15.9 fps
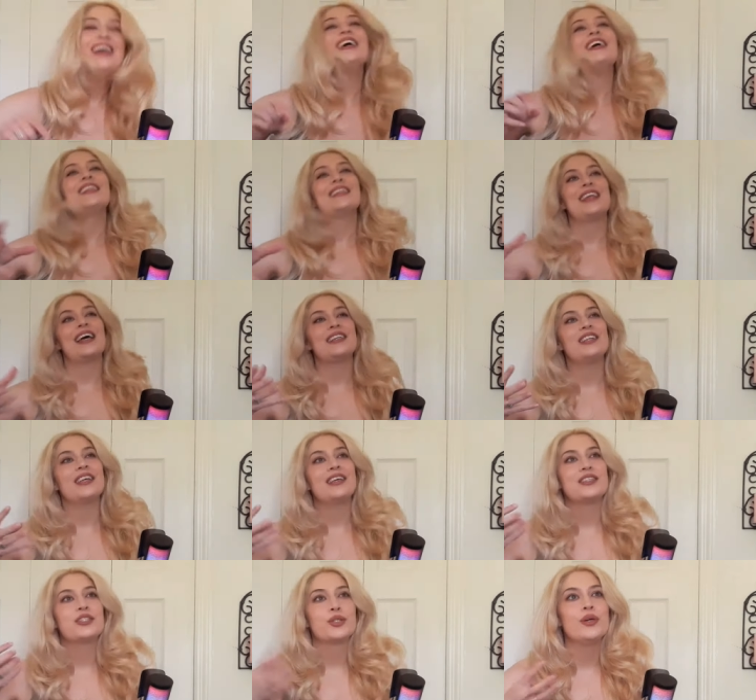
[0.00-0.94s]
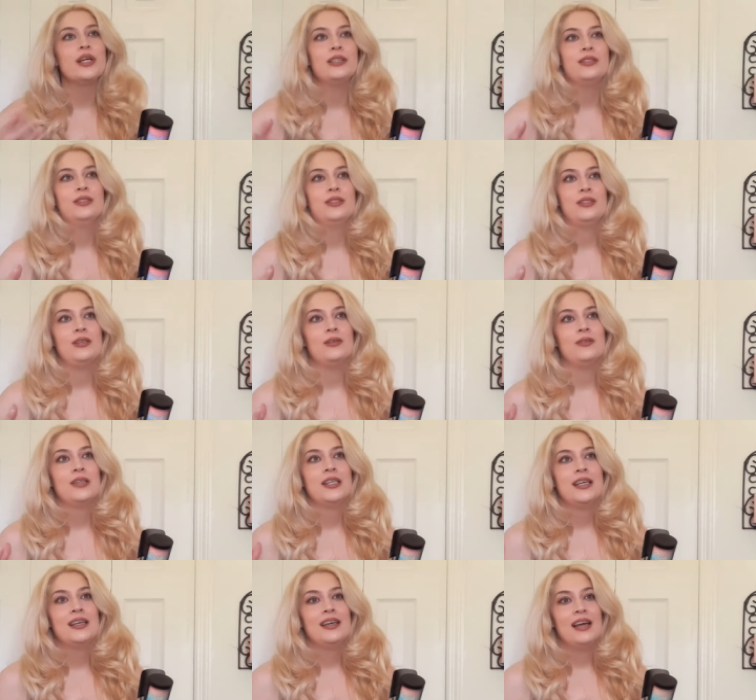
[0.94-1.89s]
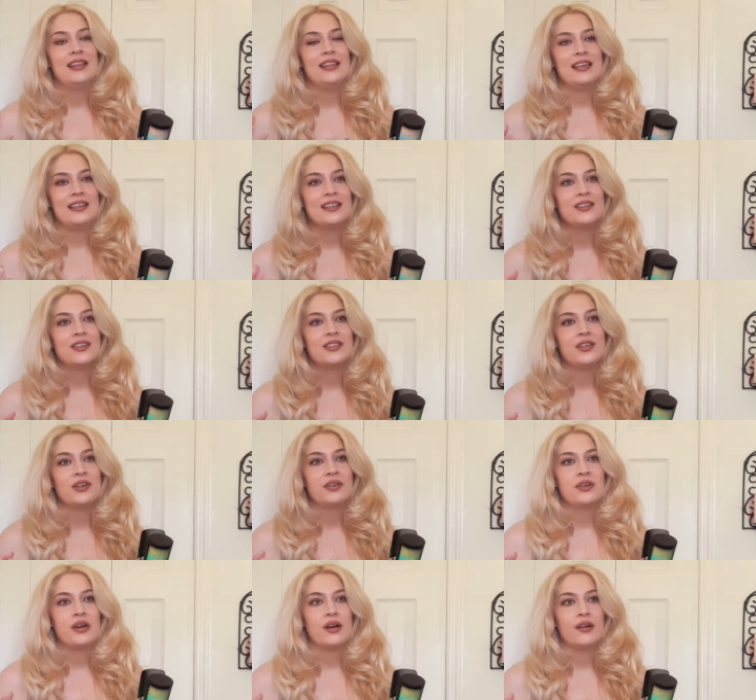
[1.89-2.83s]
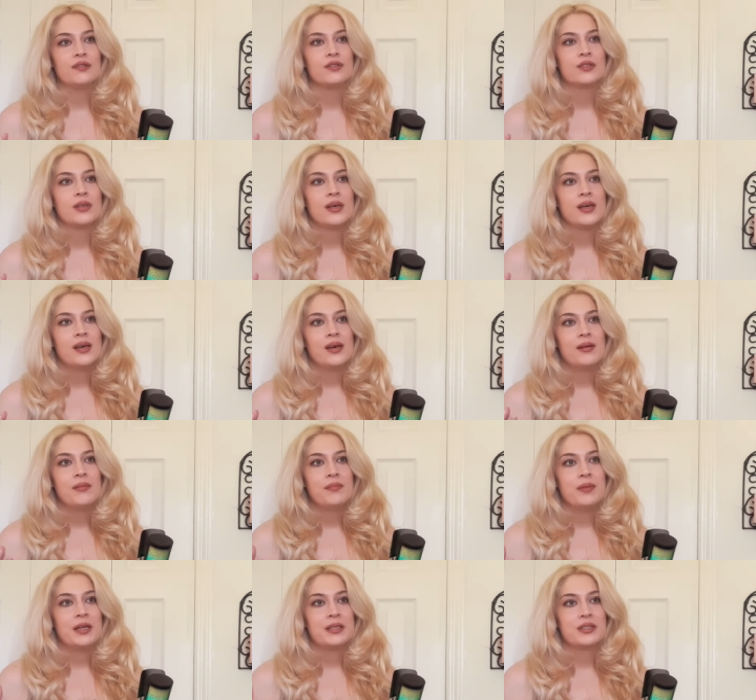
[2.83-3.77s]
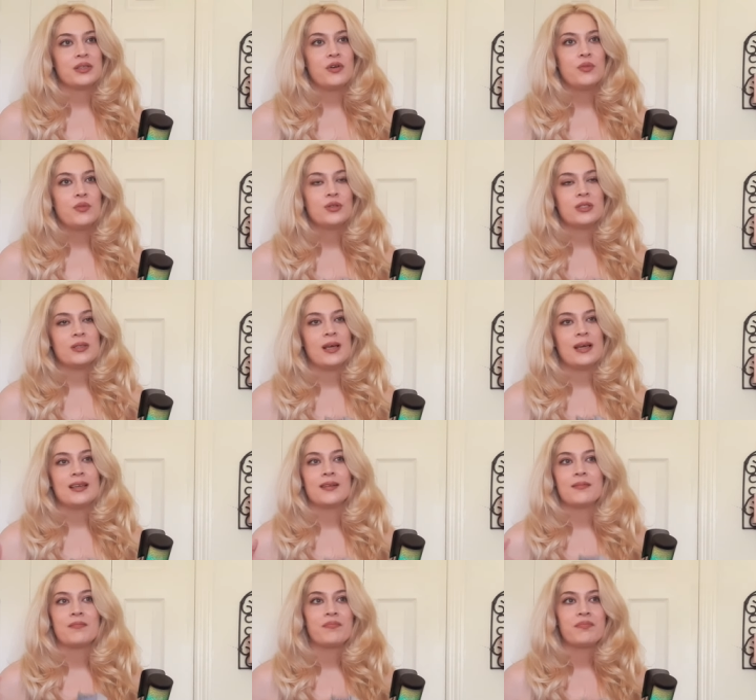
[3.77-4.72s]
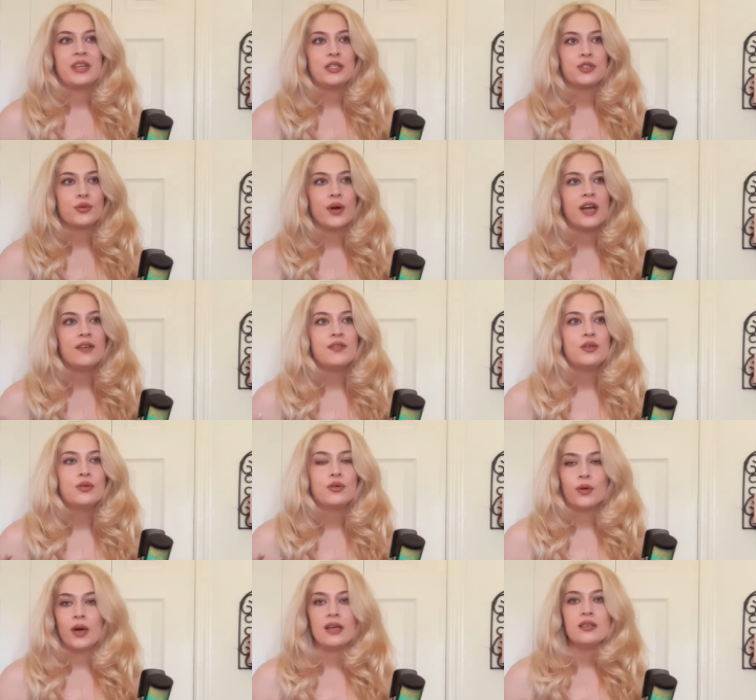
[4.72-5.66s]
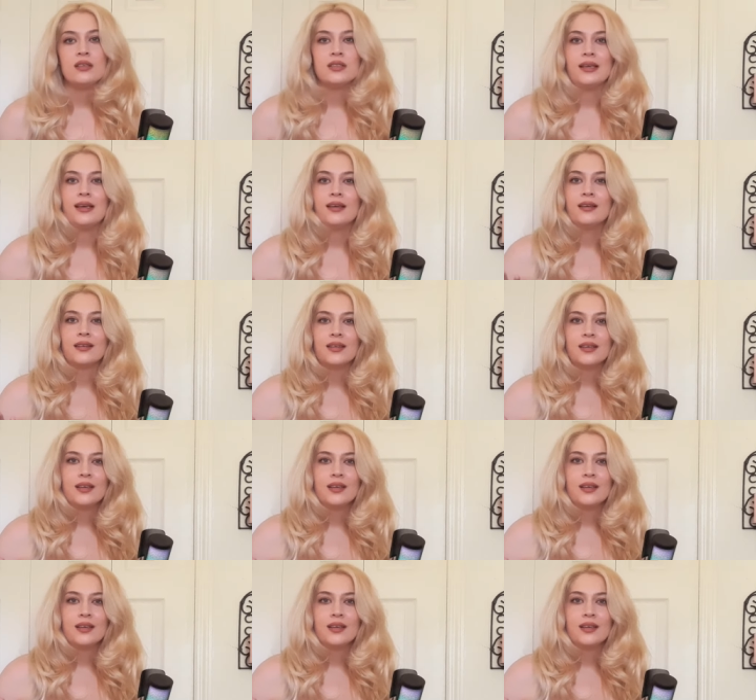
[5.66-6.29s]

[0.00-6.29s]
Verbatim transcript: that, like, triggers you, and they get on your nerves, but it's almost like they drive you crazy,